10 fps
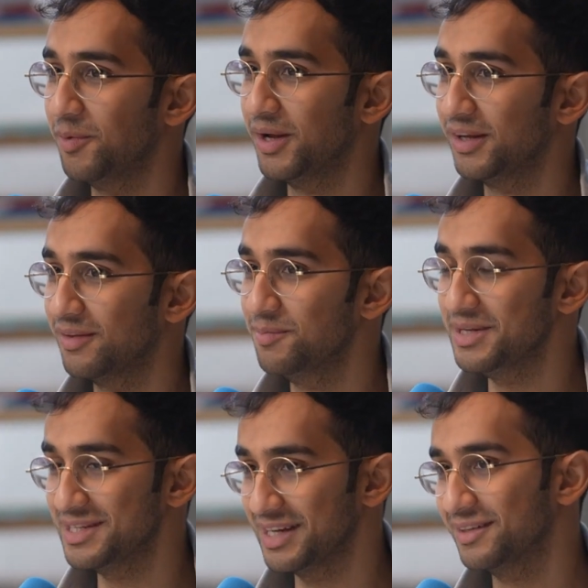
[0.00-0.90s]
like the
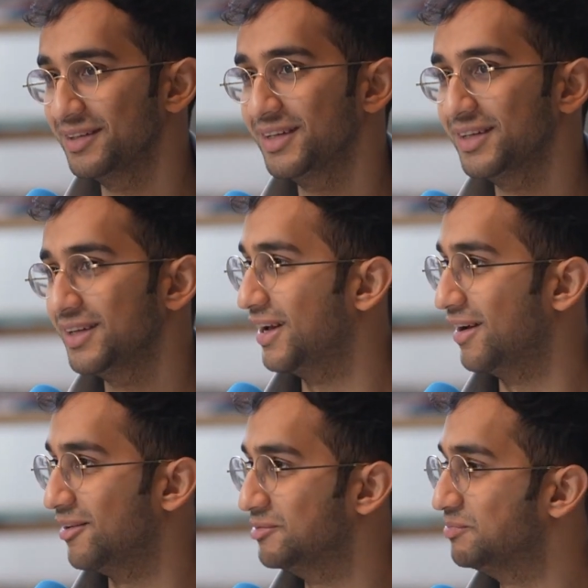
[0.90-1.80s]
meeting,
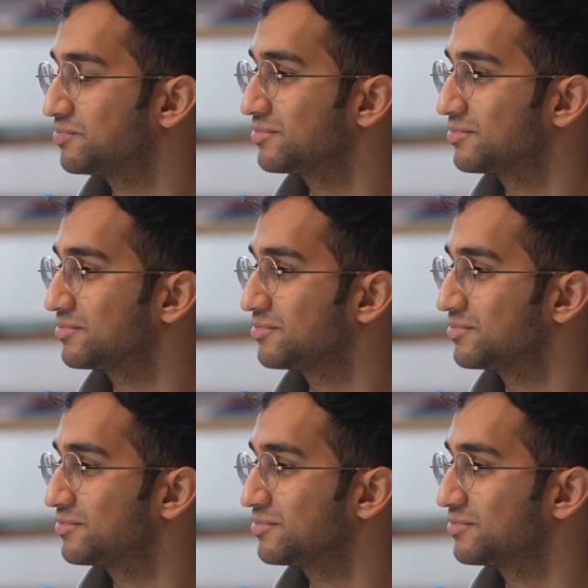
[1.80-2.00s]
and